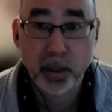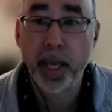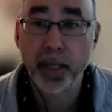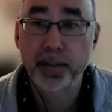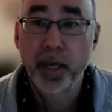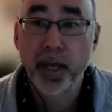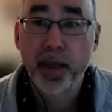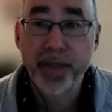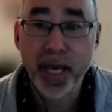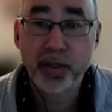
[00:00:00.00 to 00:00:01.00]
and
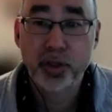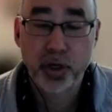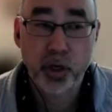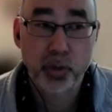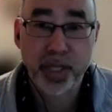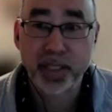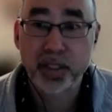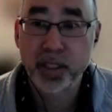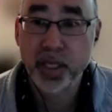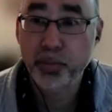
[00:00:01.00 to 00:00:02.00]
that showed that
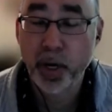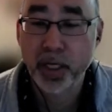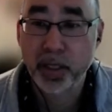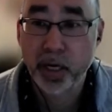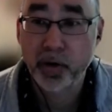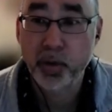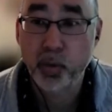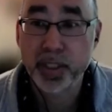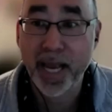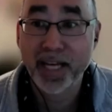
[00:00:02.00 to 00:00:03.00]
sleep regularity
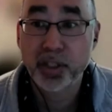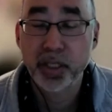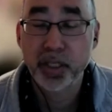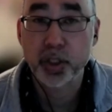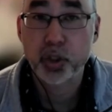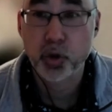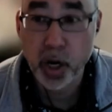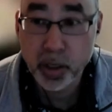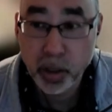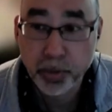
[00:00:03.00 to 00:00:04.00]
was actually a
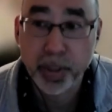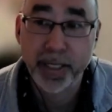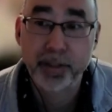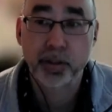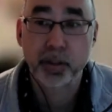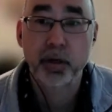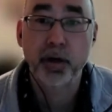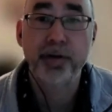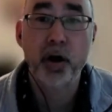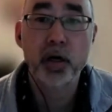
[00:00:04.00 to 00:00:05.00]
stronger predictor
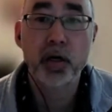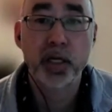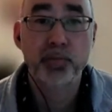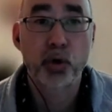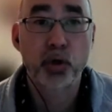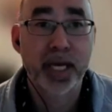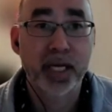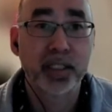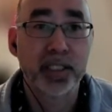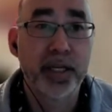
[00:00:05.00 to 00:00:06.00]
of all-cause
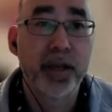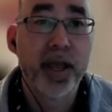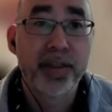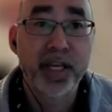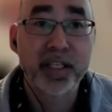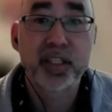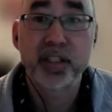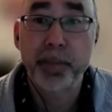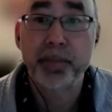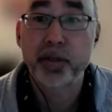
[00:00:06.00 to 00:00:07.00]
mortality than
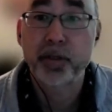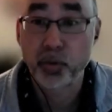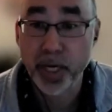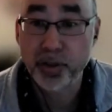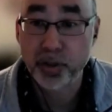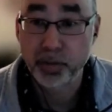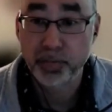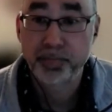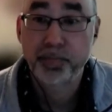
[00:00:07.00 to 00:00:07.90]
sleep duration.